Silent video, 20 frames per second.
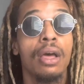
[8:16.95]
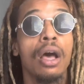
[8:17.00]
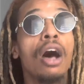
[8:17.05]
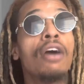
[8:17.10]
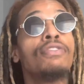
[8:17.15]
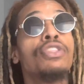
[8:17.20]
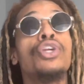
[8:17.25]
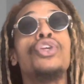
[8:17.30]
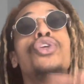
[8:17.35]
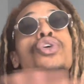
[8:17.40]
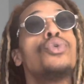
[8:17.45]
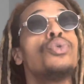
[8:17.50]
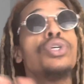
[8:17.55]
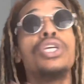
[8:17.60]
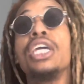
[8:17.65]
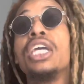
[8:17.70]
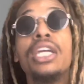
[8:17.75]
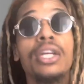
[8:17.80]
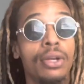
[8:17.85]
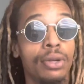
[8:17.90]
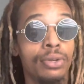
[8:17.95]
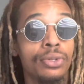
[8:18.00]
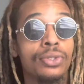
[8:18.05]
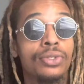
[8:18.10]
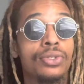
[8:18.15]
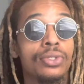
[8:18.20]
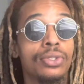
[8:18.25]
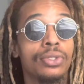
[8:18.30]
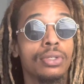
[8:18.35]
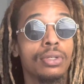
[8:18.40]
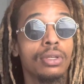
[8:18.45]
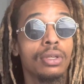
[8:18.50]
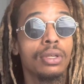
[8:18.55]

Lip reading: of the new years